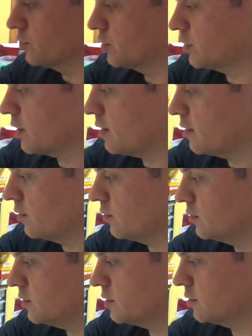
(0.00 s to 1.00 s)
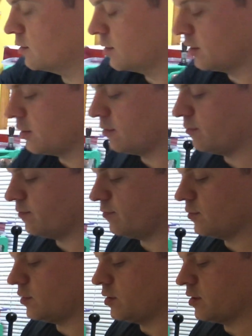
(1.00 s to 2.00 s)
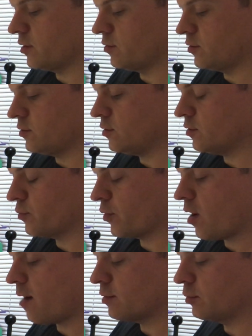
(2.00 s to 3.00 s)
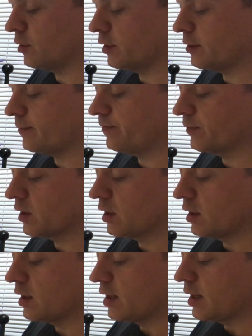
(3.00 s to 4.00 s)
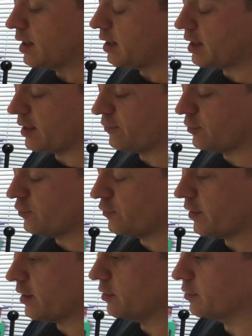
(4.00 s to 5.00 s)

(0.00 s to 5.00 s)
scales, you could probably, if you found